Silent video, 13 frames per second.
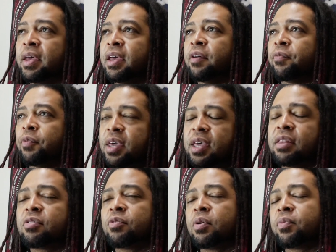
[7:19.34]
If we
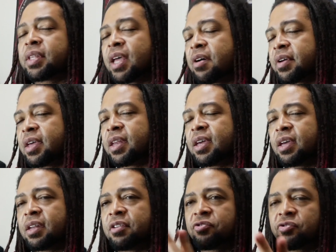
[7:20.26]
can do it without getting
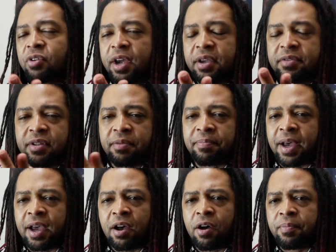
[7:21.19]
any strikes, then
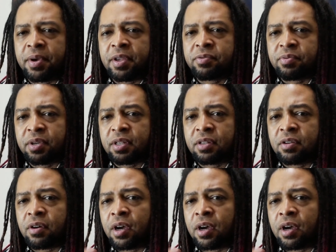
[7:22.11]
by all means we can do.